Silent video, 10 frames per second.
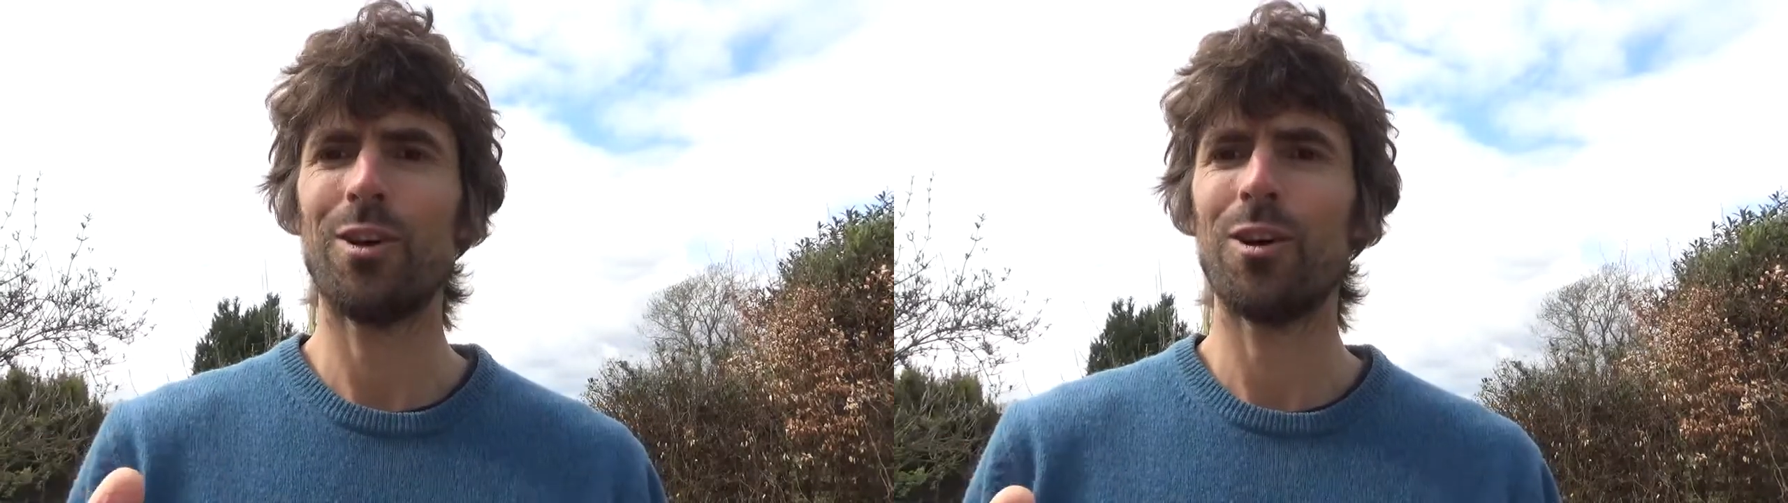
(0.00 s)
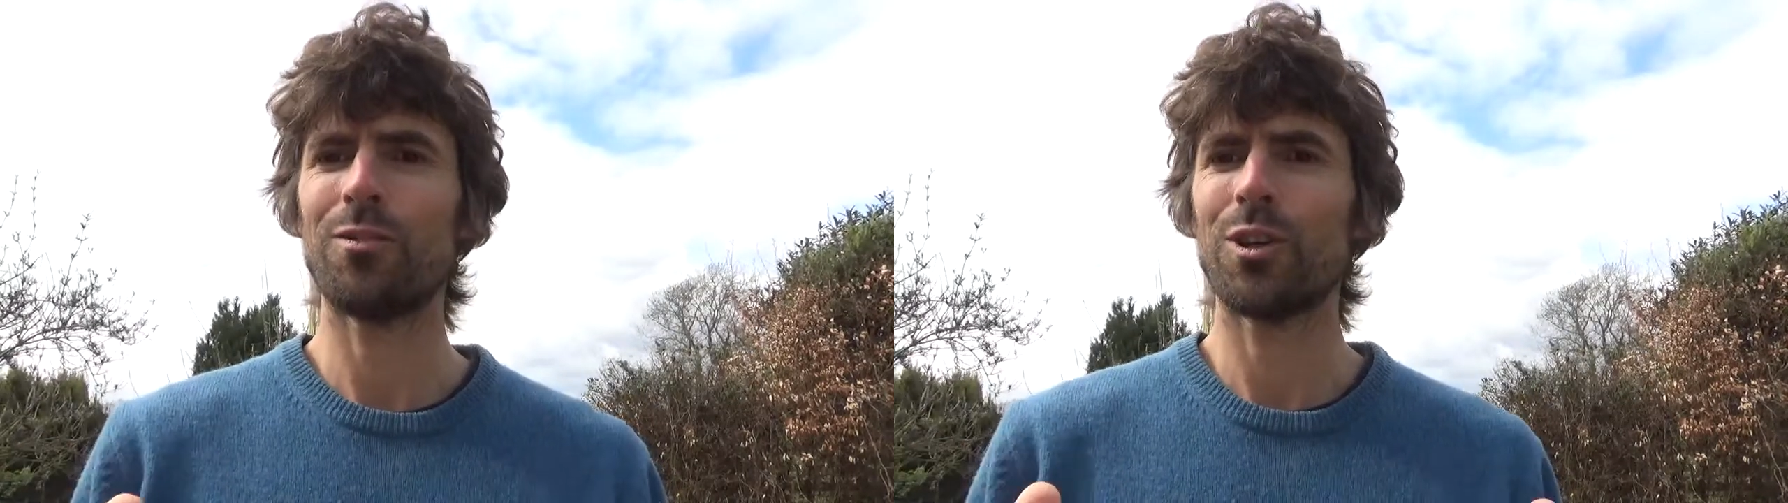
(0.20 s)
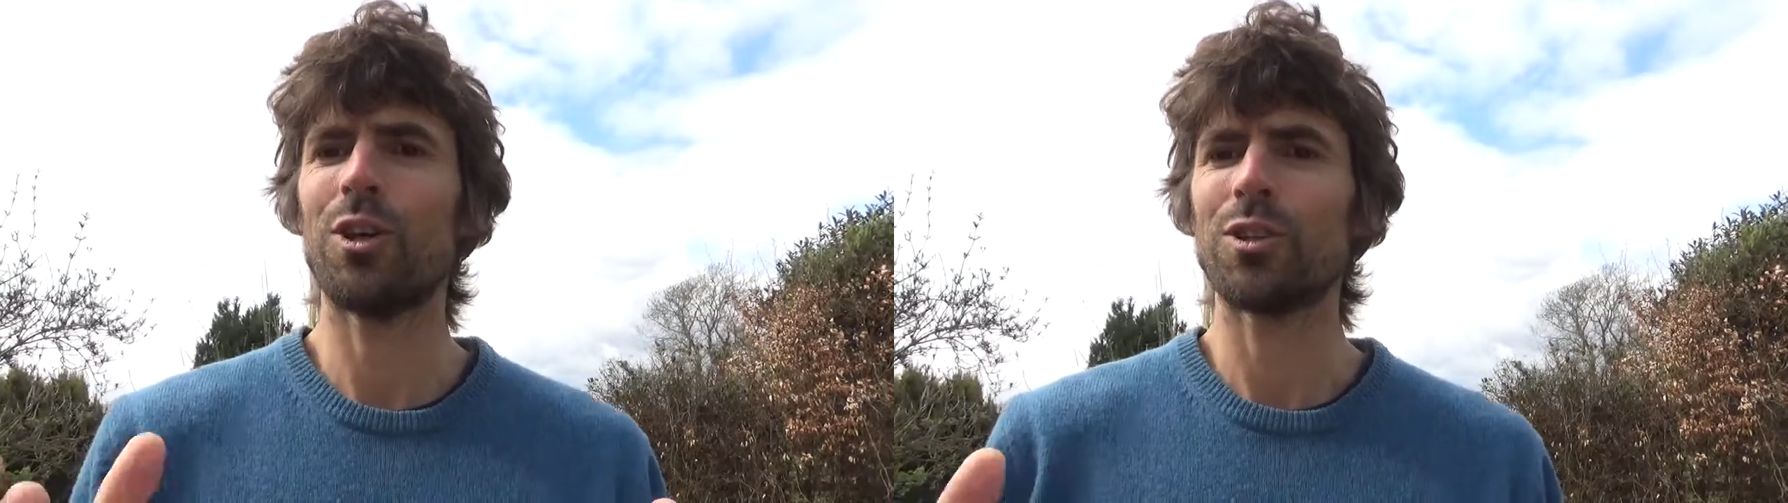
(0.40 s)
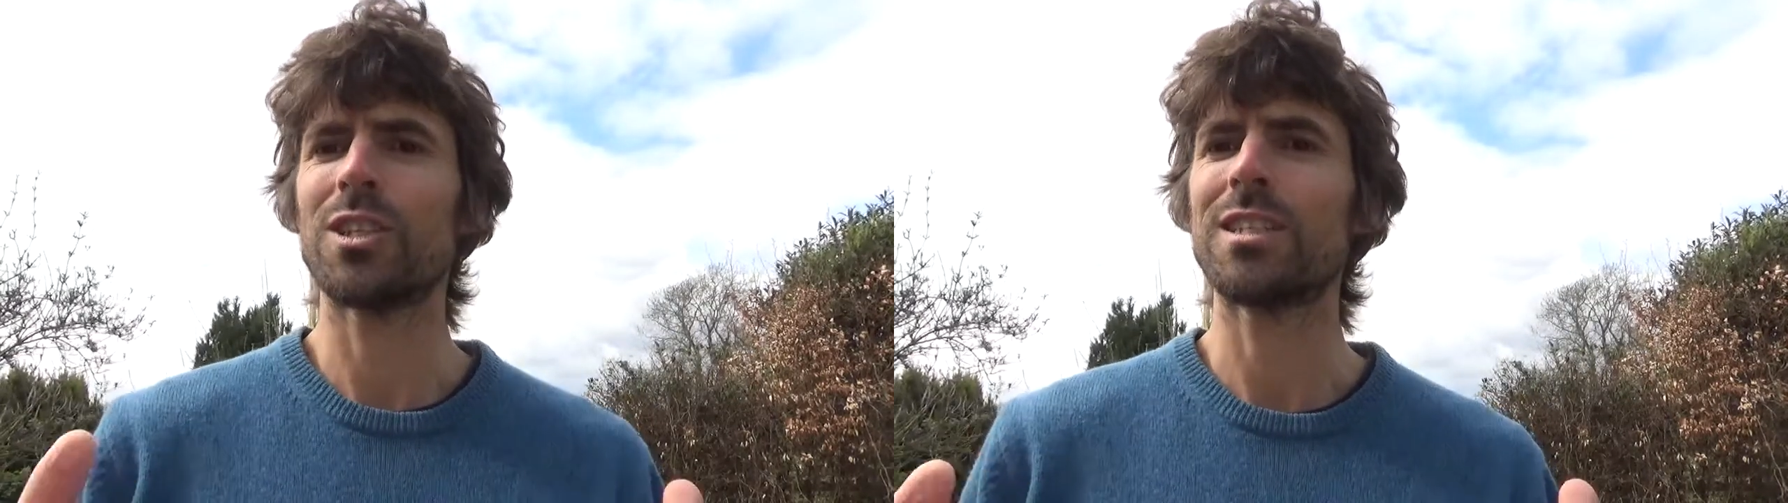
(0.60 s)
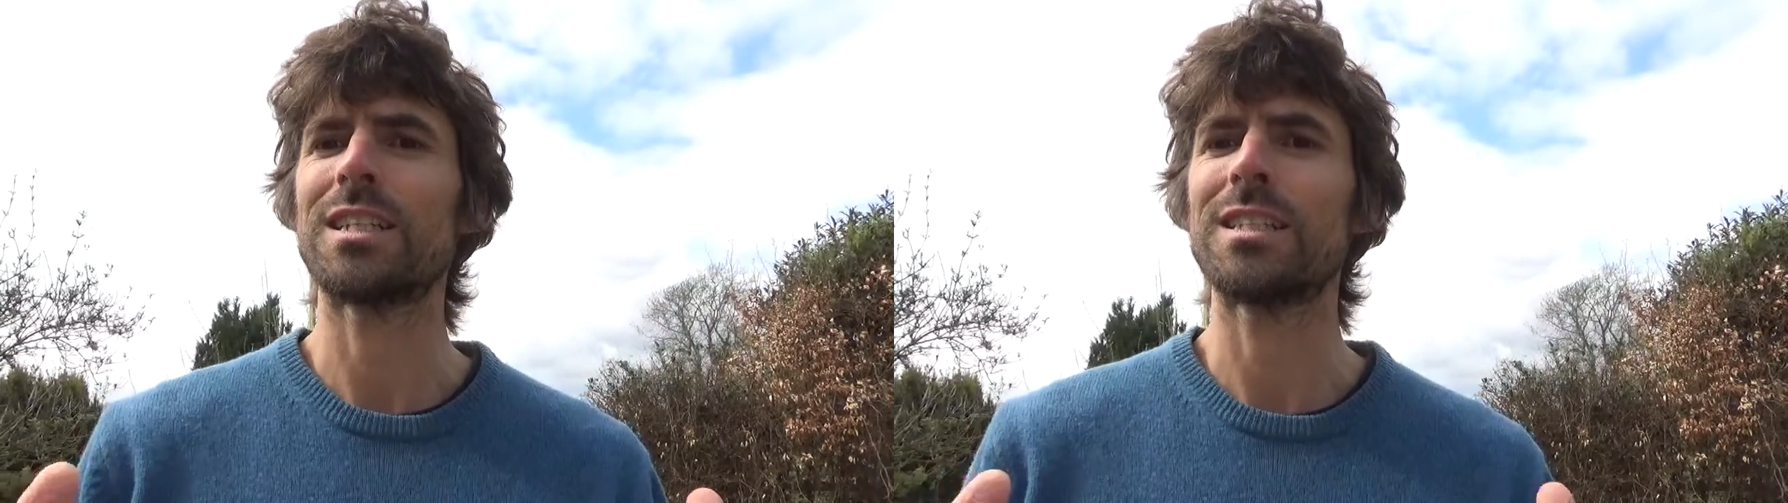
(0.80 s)
of
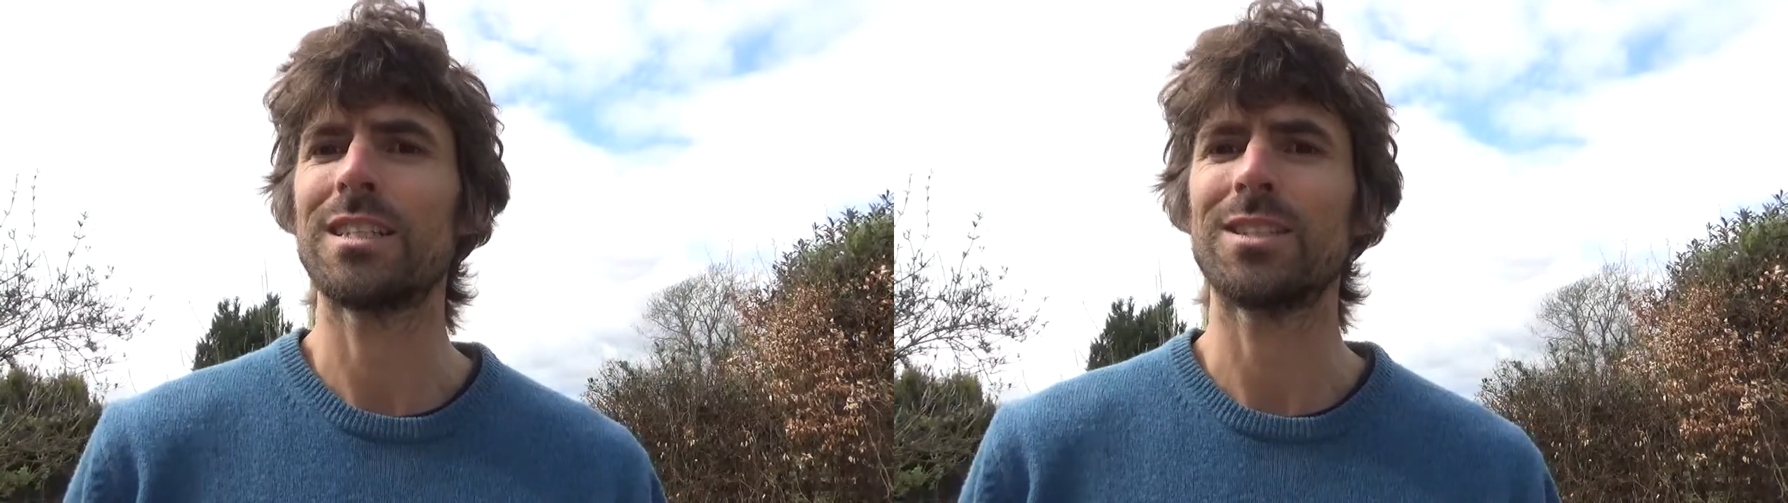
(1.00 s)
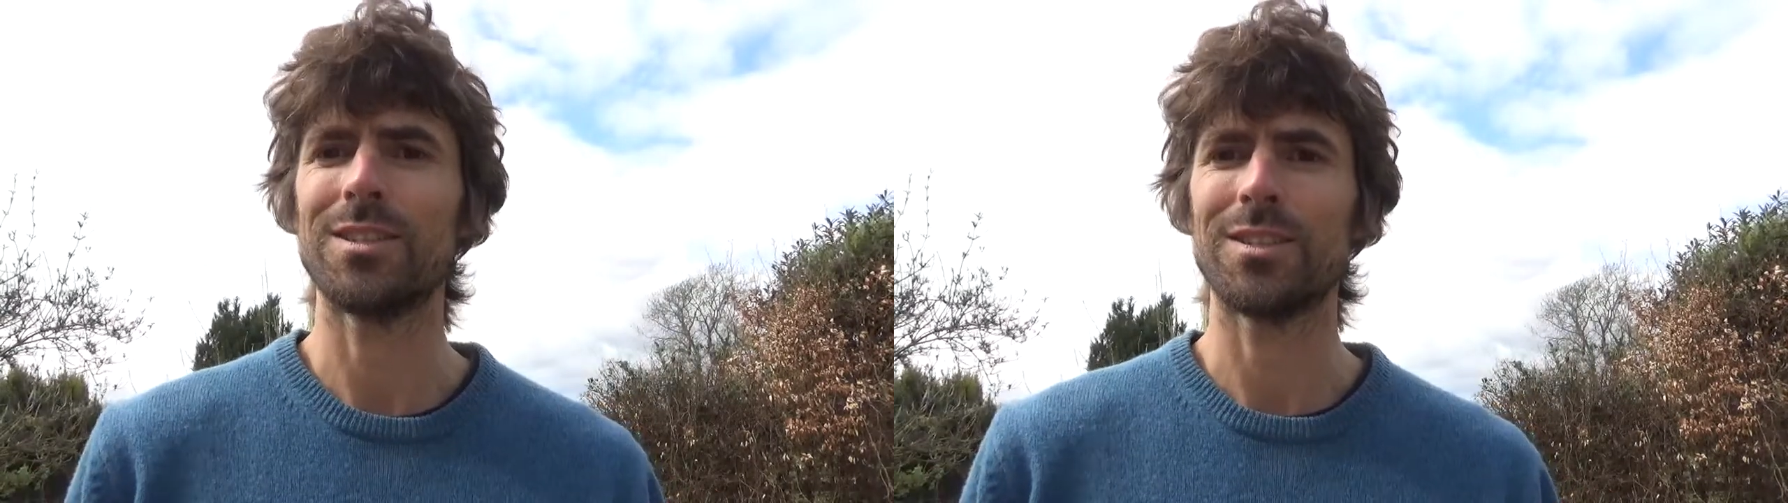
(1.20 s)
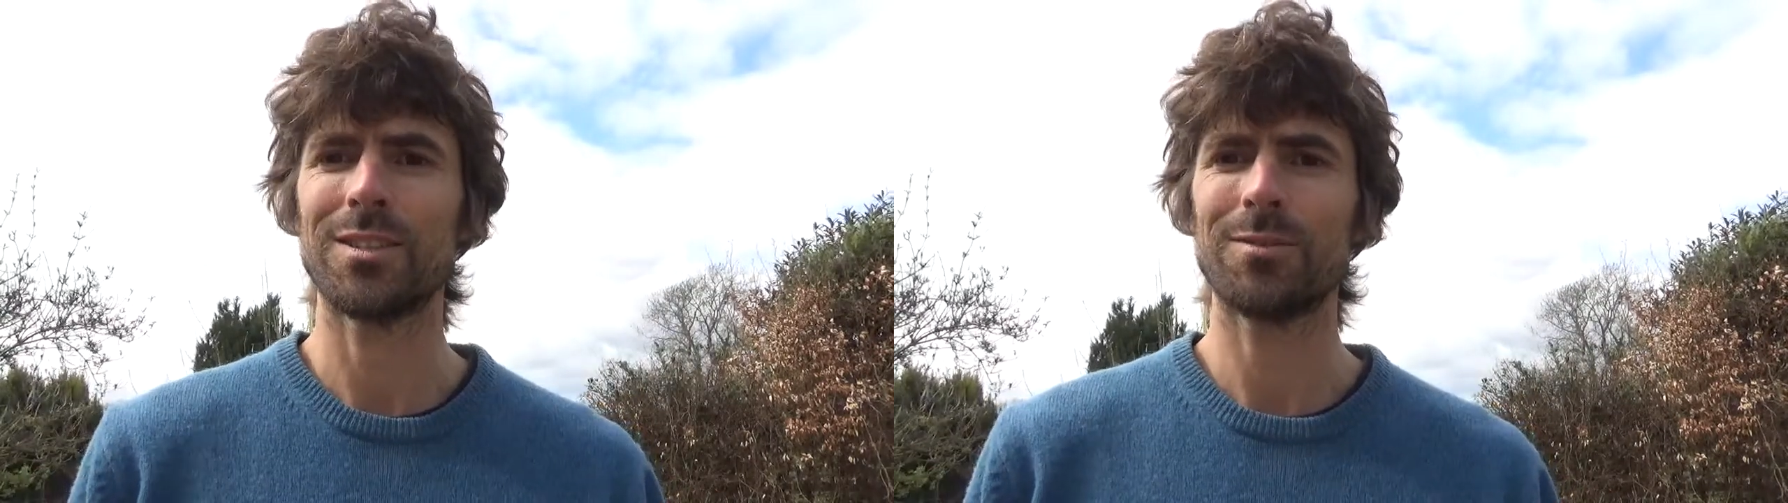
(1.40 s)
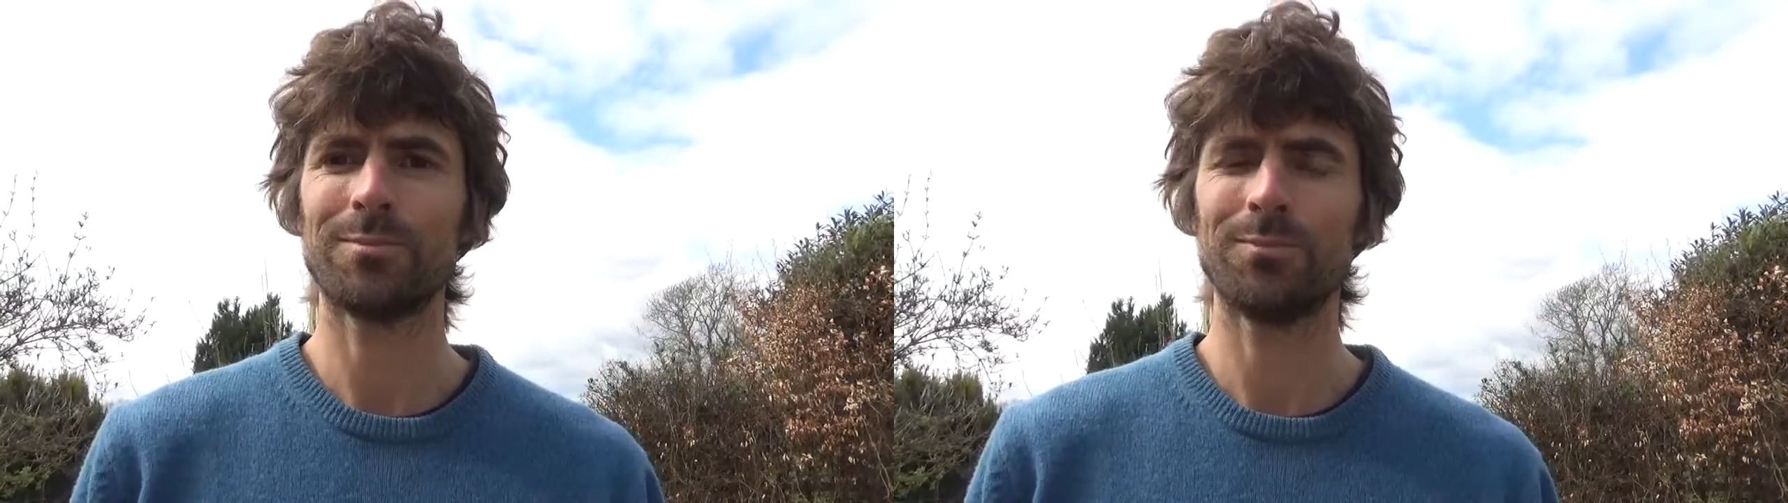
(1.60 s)
conscious existence.